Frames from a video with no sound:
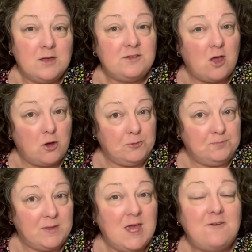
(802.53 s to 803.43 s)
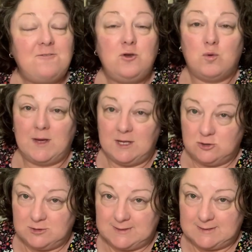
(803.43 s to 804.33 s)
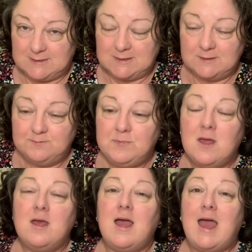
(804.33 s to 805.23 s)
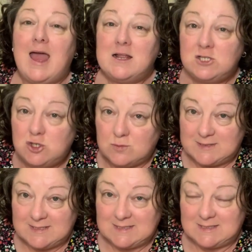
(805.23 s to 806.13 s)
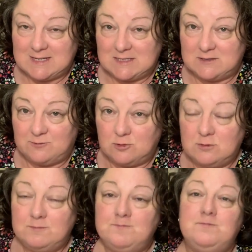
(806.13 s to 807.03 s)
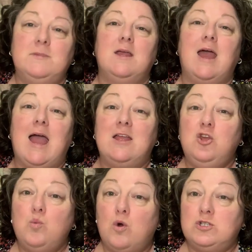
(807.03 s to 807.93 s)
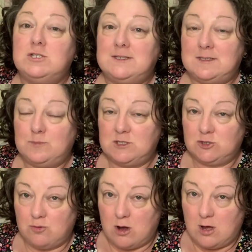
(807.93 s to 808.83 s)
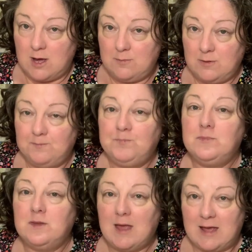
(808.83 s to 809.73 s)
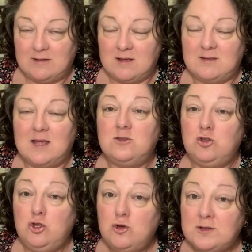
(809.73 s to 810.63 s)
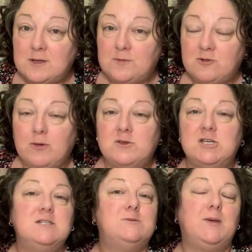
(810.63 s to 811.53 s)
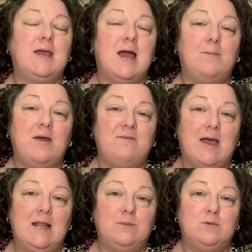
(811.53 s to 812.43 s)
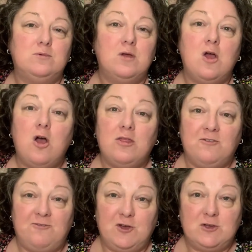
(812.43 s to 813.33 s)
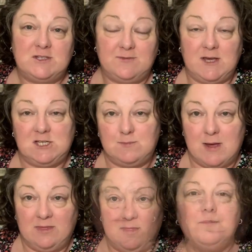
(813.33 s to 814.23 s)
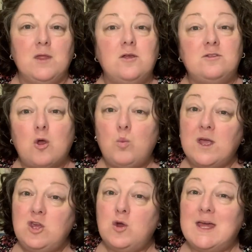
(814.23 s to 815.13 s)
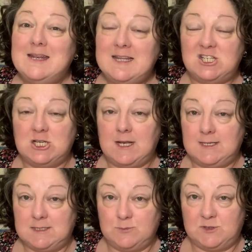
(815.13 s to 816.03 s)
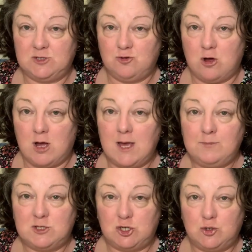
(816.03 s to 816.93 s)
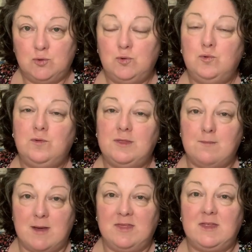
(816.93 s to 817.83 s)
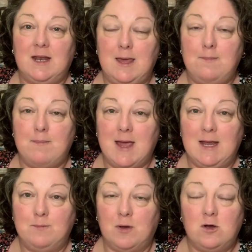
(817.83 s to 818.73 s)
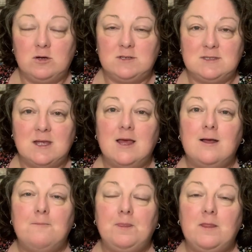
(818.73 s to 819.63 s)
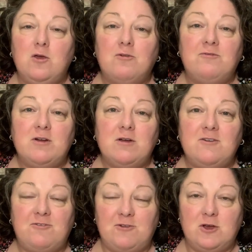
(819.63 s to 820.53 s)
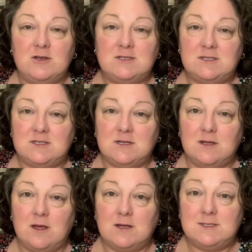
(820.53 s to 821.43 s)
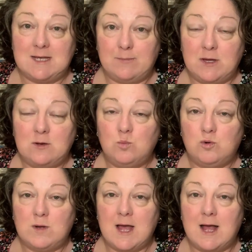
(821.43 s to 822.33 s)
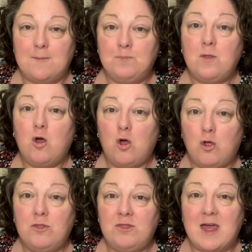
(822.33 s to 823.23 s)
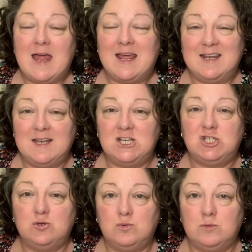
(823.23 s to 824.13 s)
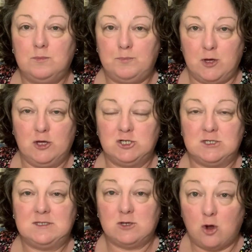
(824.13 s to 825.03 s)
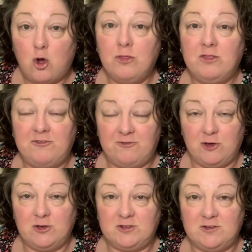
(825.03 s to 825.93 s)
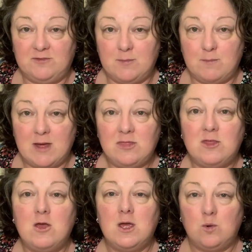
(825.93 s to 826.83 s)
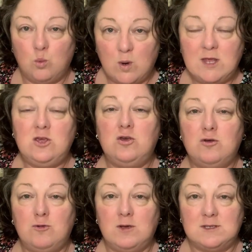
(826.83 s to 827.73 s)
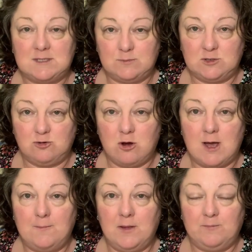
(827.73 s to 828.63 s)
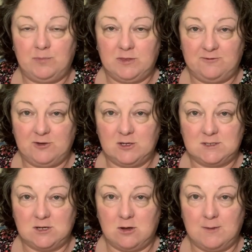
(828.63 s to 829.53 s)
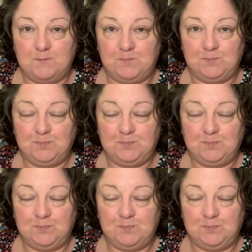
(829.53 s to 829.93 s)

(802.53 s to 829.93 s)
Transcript: So if you're interested and you're successful and you want to subscribe, as I said, new subscriptions become available the 1st of each month. So when you initially subscribe to the monthly main box, your very first debit will come on that initial purchase. So on the 1st of the month when you subscribe the first time.